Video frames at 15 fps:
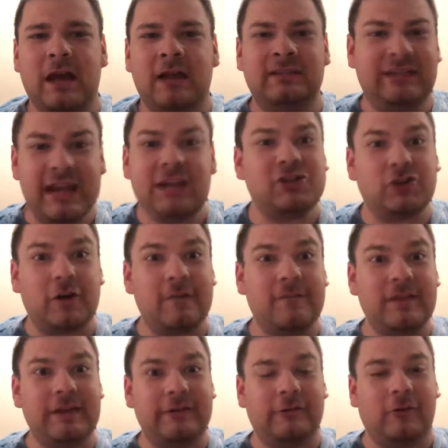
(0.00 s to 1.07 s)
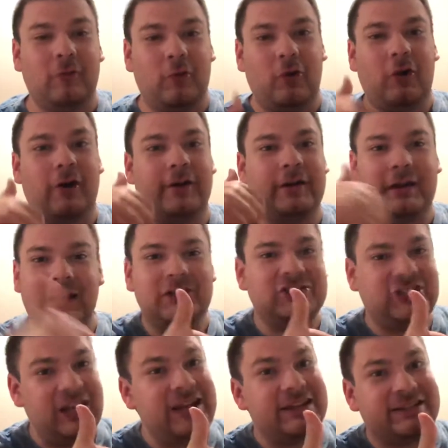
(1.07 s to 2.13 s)
Teacher of the Year award.
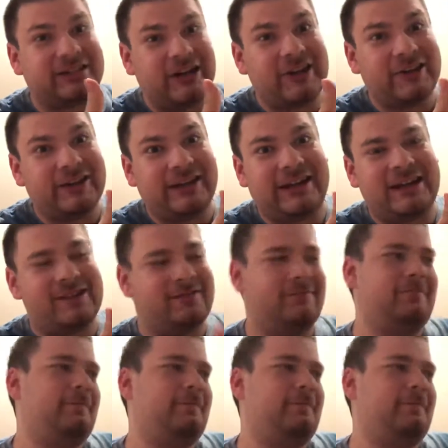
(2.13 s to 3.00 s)
She has earned it.